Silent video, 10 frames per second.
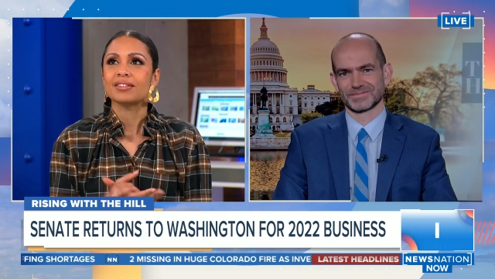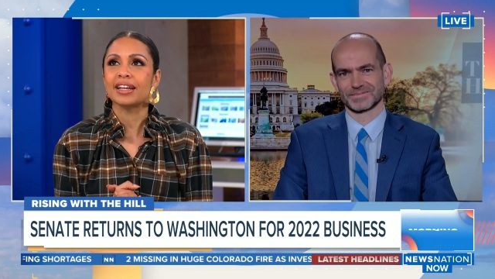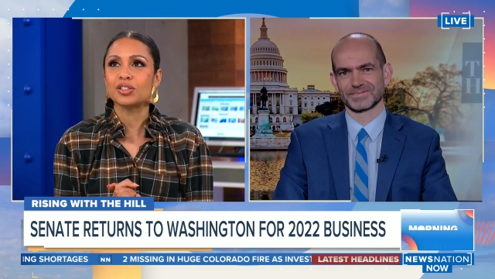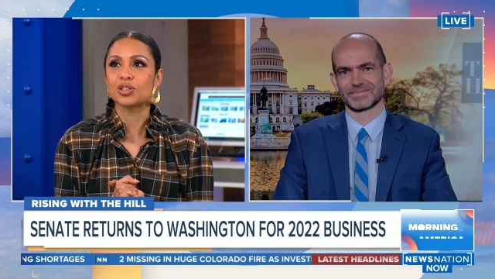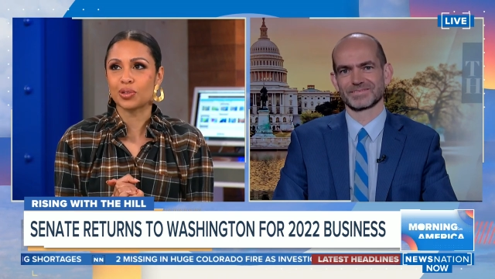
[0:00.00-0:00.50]

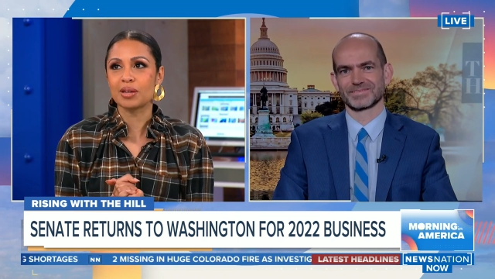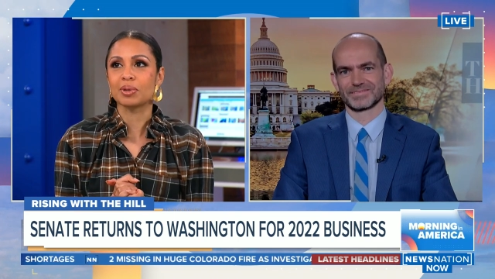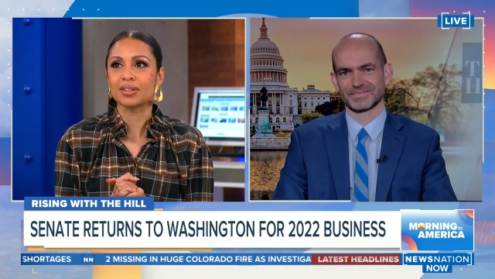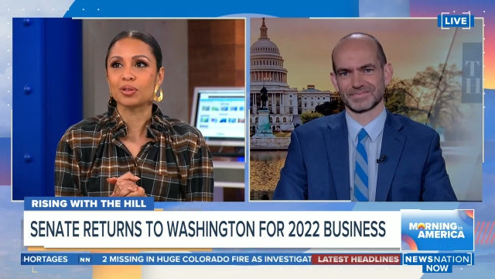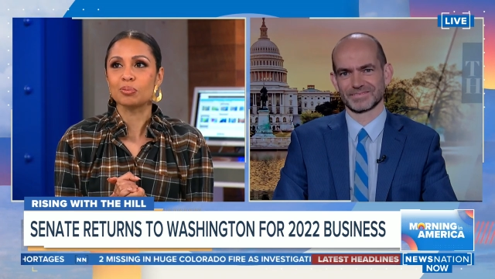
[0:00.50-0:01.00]
Speaker 1: let's dream
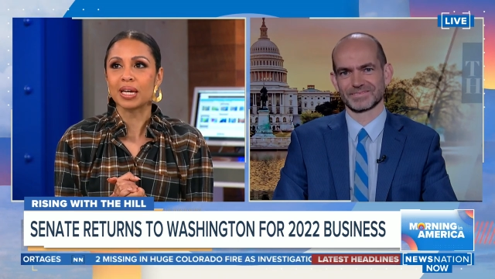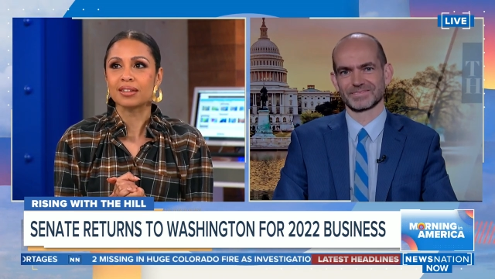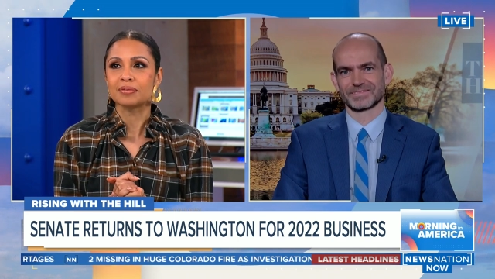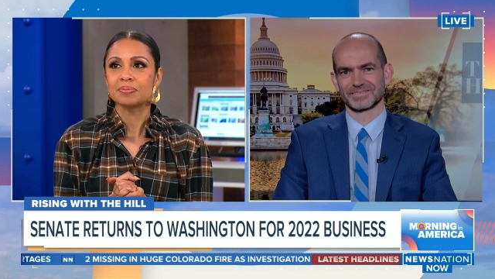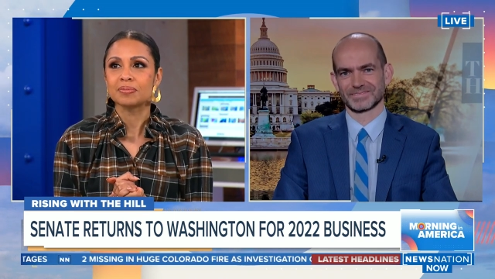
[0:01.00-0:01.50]
a little
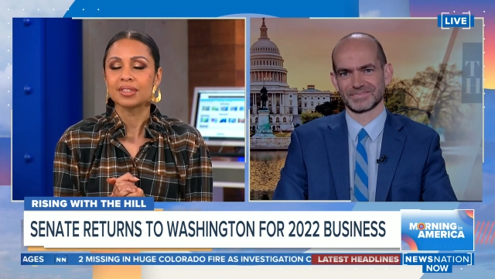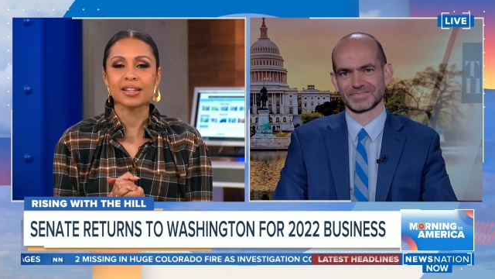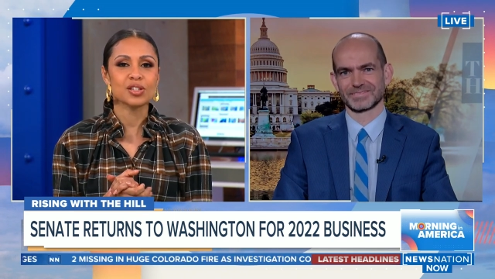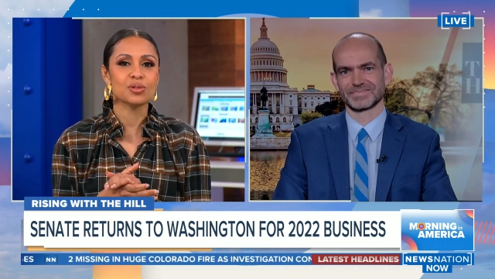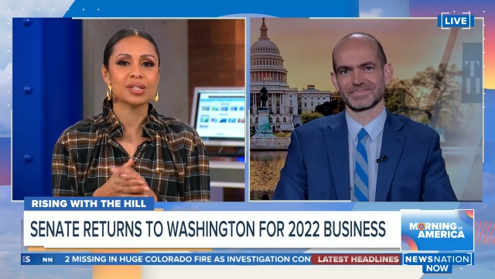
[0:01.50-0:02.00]
bit.
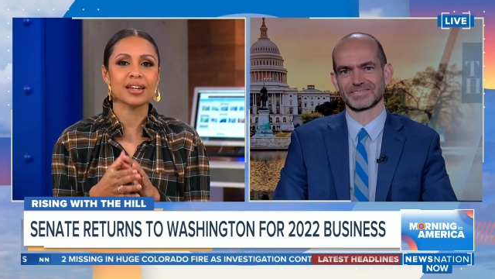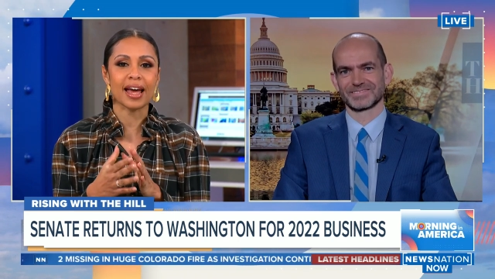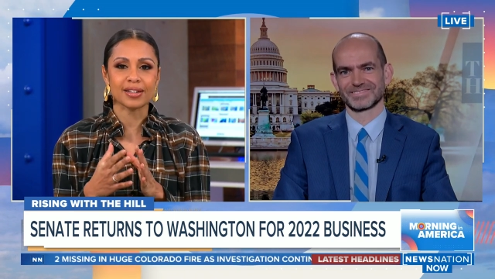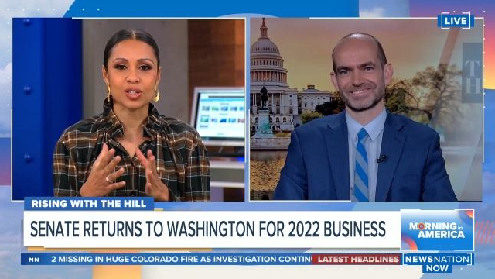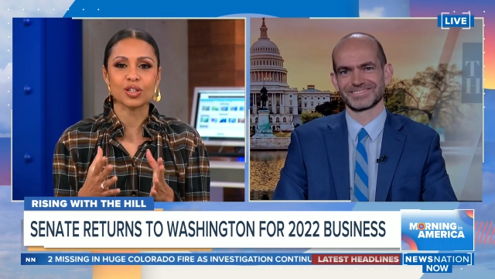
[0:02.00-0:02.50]
Let's use an
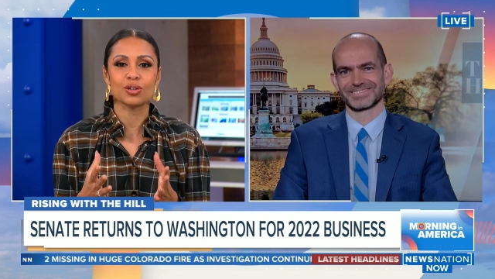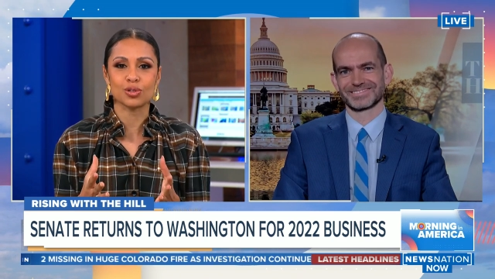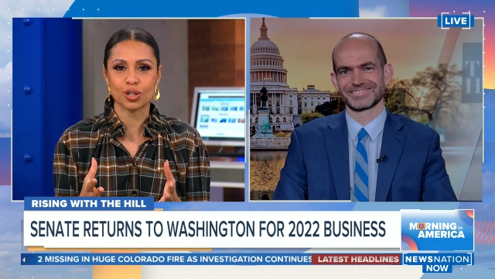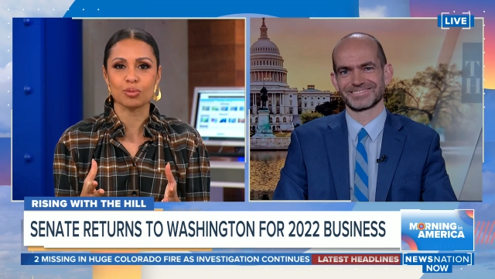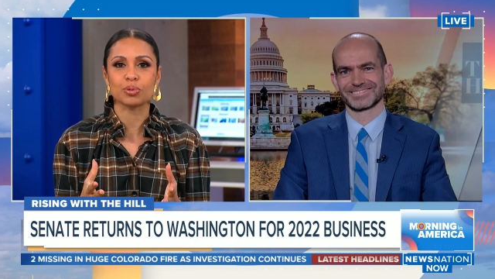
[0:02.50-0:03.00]

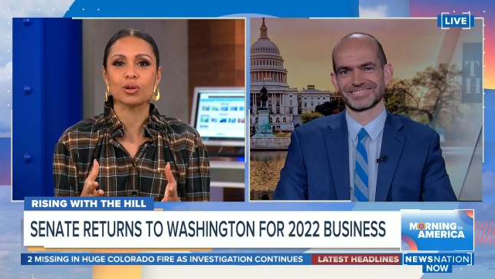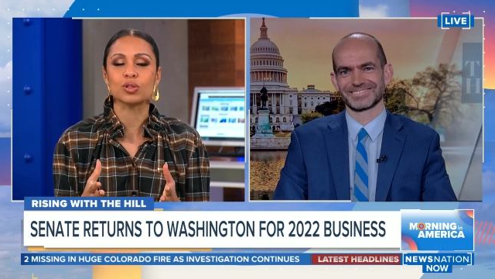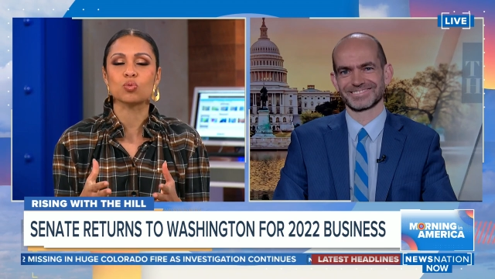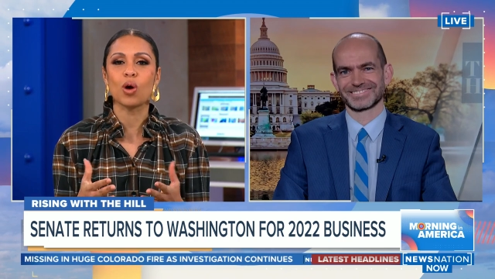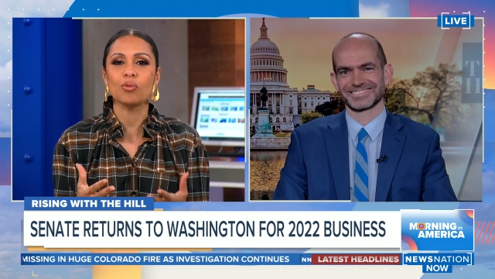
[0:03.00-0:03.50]
execution
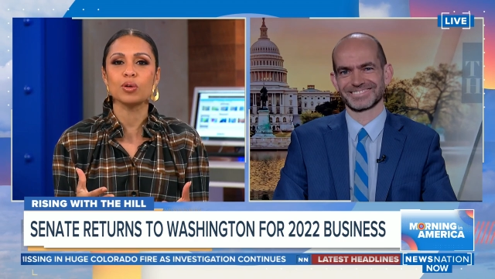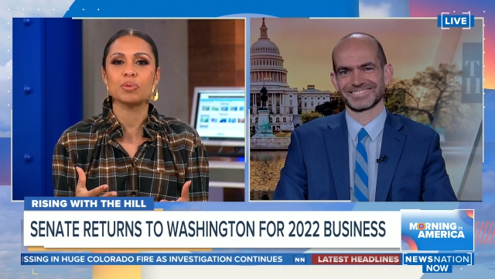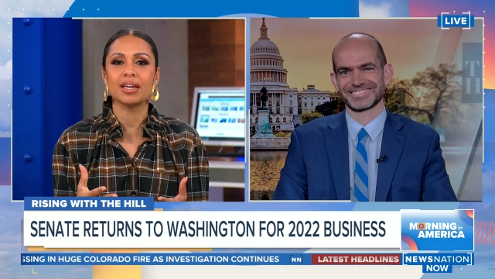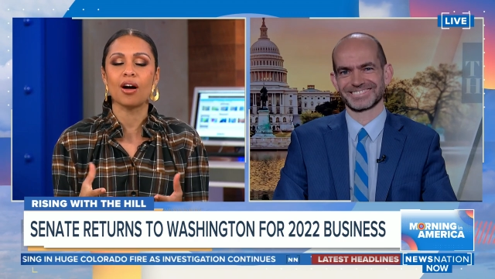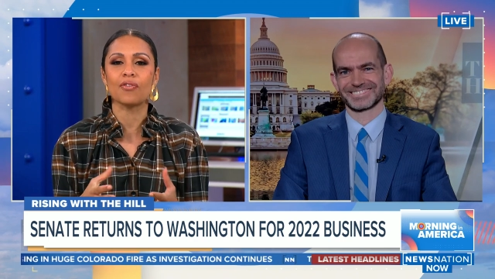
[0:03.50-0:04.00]
approach. What would
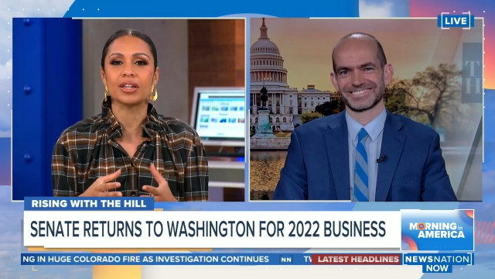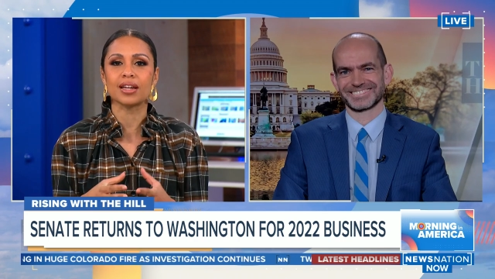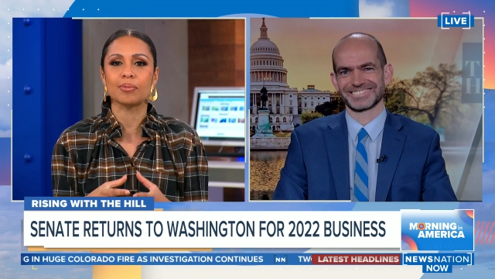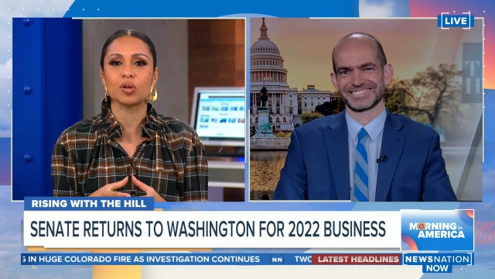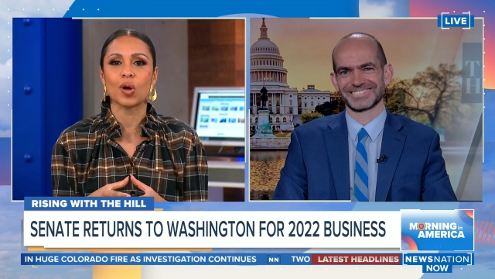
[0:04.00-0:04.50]
be on the
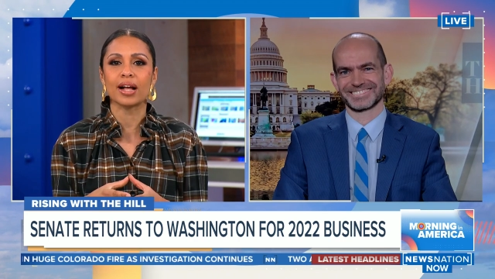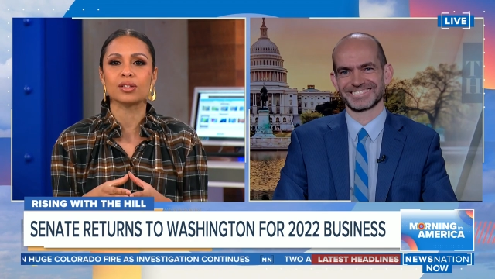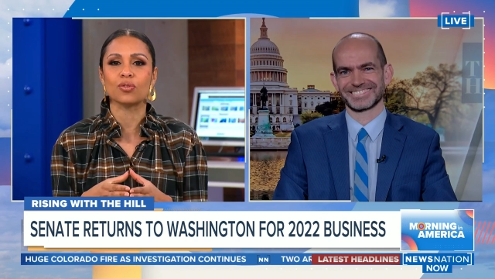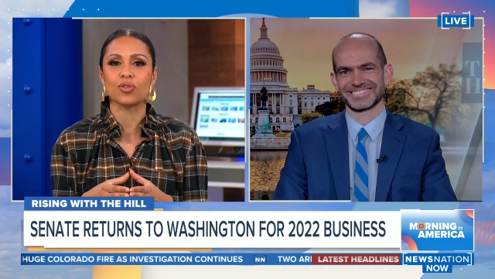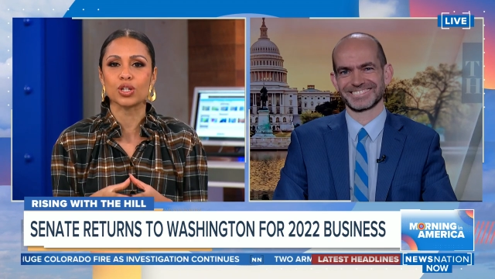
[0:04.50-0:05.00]

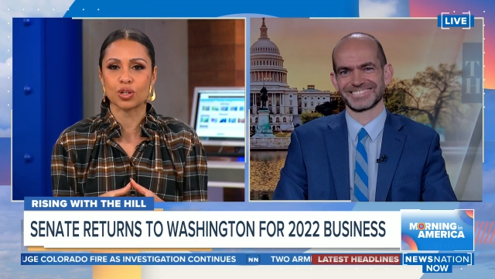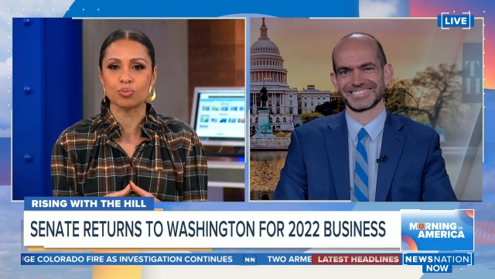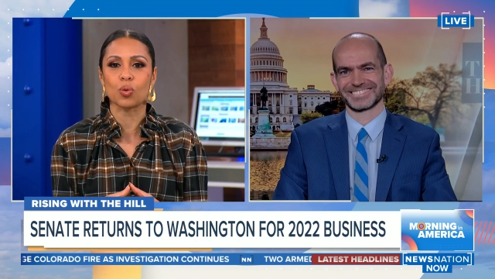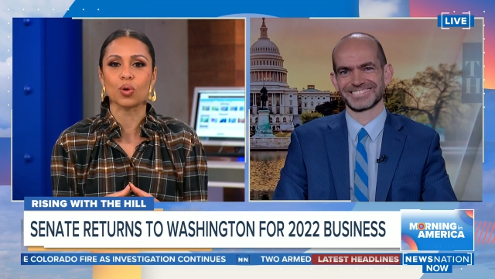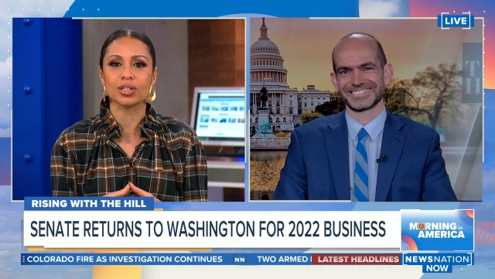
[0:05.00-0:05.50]
Democrats' vision
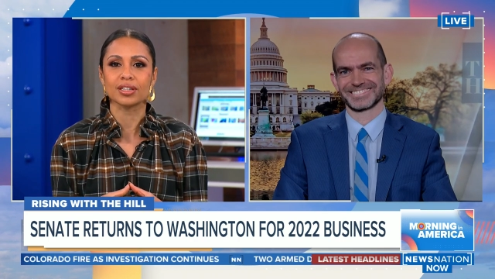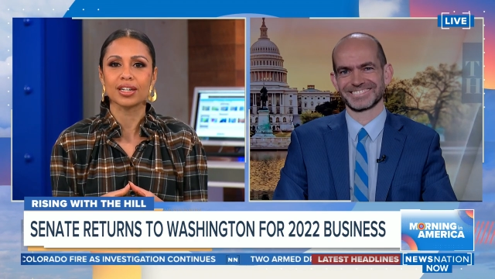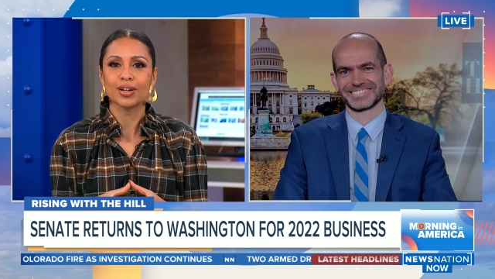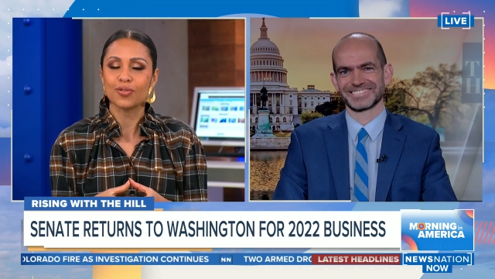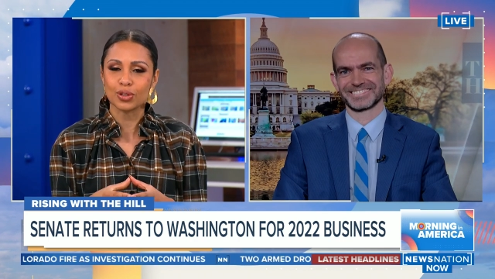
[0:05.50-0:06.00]
board
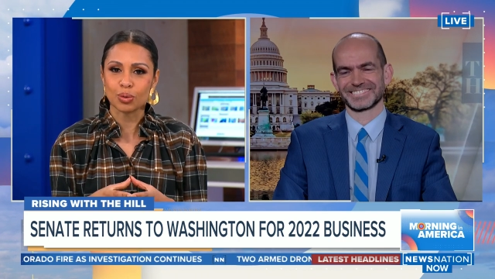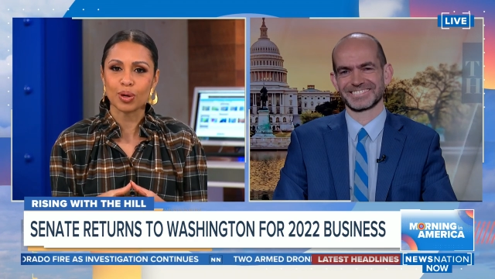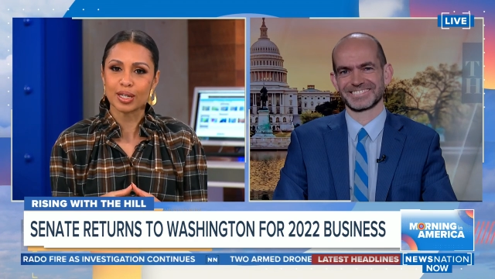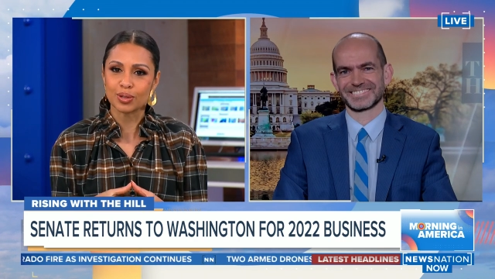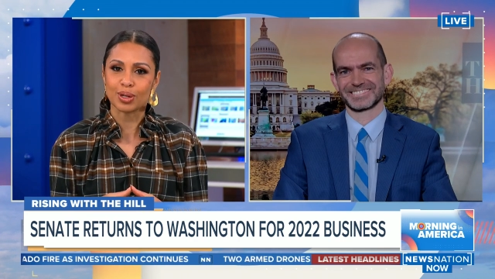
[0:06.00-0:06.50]
for
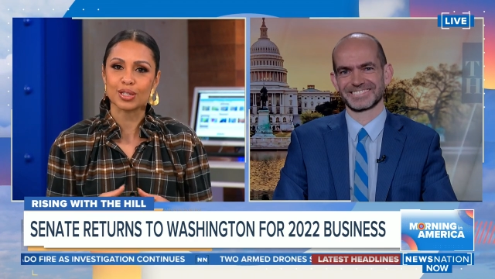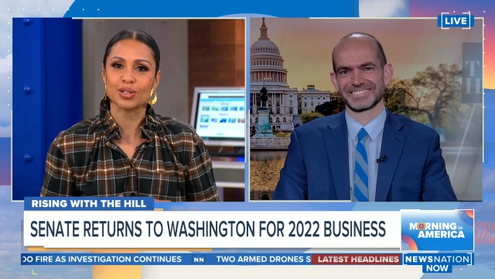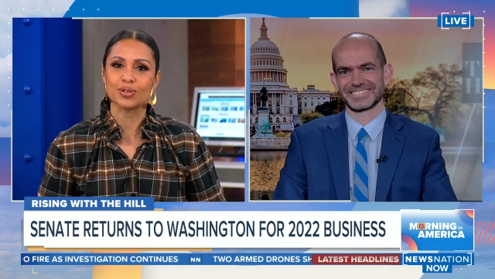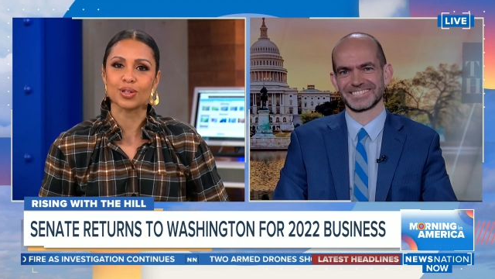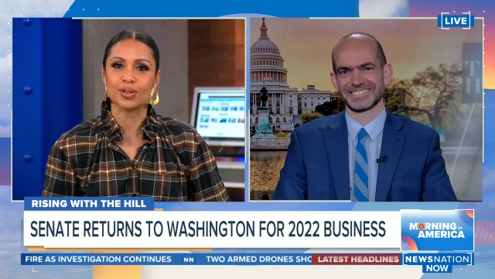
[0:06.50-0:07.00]

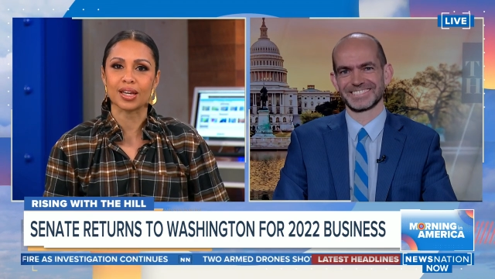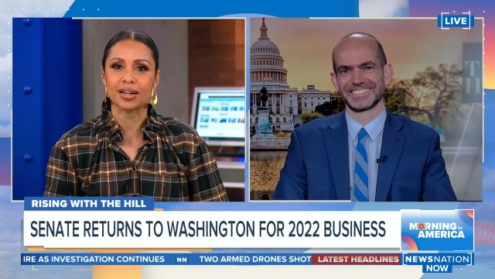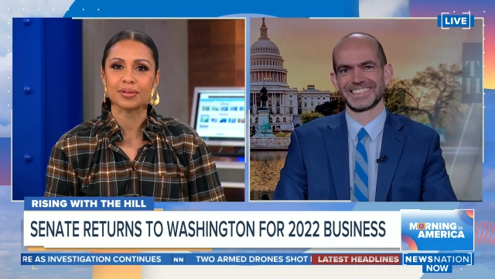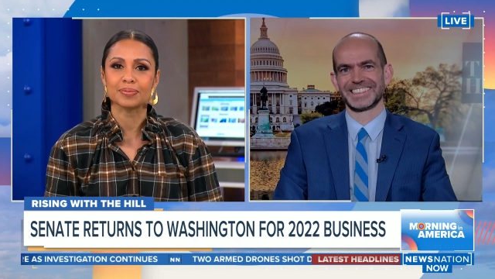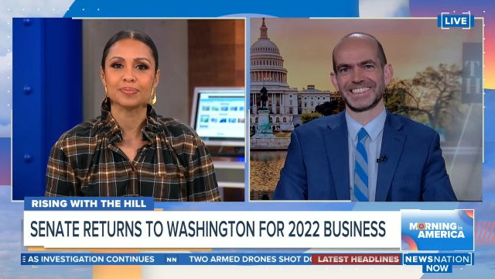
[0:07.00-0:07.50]
2022, do you think?